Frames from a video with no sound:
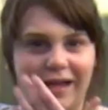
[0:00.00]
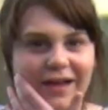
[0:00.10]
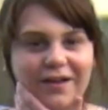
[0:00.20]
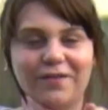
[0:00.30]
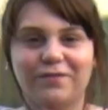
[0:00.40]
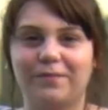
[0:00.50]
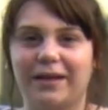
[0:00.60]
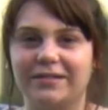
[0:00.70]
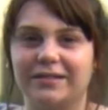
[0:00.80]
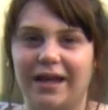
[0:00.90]
At
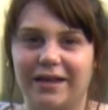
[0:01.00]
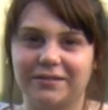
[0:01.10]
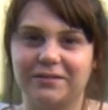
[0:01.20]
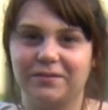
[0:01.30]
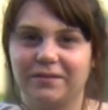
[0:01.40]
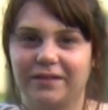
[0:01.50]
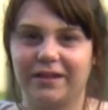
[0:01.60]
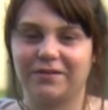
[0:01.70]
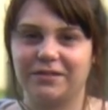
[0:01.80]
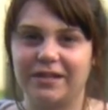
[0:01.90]
confirmation, I understood
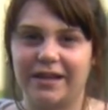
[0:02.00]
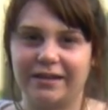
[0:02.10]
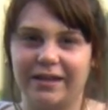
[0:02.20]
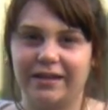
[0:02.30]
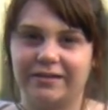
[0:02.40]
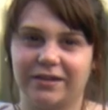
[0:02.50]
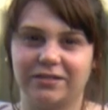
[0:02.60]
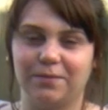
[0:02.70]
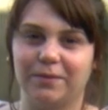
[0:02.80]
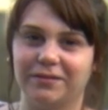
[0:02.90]
that Christianity is
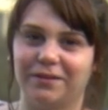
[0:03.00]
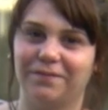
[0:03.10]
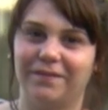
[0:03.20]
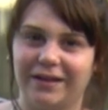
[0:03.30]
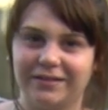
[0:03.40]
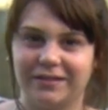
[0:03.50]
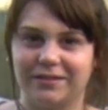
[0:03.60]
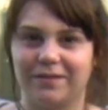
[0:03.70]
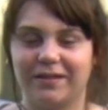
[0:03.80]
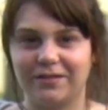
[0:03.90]
actually built on facts
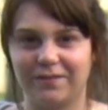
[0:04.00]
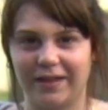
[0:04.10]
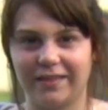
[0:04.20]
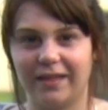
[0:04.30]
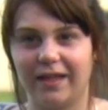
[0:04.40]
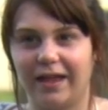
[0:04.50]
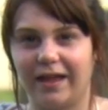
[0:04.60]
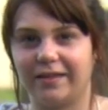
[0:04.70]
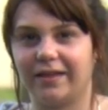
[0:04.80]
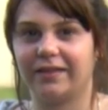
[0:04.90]
as well as faith,
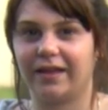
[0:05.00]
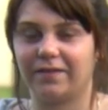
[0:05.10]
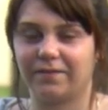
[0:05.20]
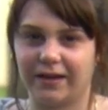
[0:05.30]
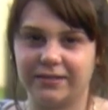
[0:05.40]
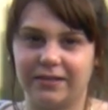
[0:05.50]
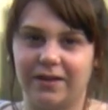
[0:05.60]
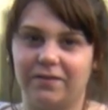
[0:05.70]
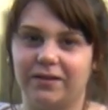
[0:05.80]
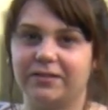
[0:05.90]
and that the facts and
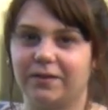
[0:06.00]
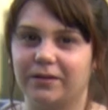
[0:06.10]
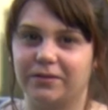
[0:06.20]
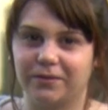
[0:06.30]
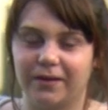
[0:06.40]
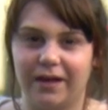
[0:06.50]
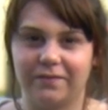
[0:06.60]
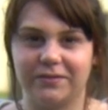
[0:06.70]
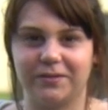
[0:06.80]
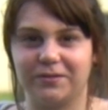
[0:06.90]
evidence that we do
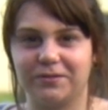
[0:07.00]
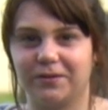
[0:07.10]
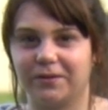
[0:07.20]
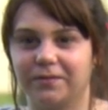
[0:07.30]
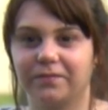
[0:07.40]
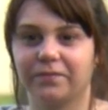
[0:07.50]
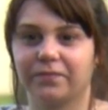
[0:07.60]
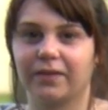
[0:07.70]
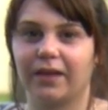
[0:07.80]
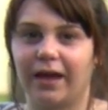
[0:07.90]
have are so strong.
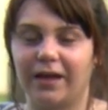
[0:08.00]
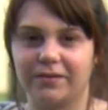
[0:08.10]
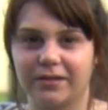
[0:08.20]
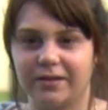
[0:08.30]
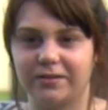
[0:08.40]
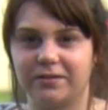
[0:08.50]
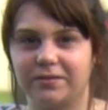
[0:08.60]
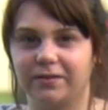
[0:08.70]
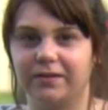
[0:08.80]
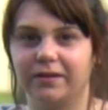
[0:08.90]
I also
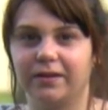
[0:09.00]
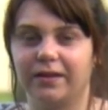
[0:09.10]
understood